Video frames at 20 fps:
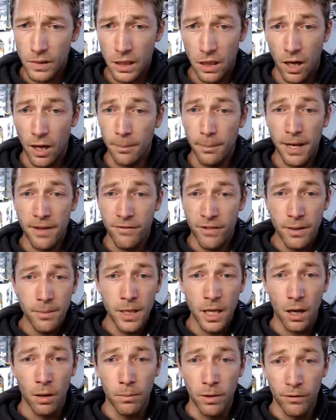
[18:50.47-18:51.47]

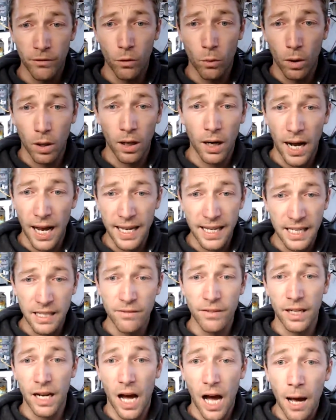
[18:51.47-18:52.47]
Vimeo before I
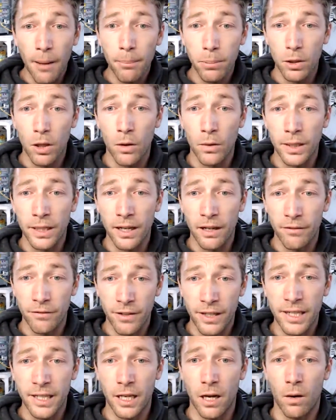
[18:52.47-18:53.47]
even uploaded a
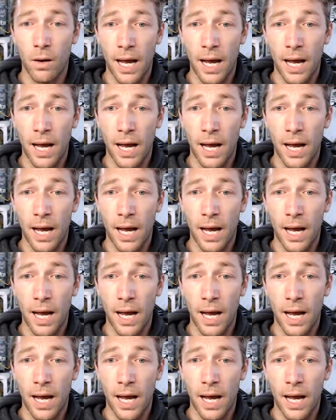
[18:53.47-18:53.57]
video.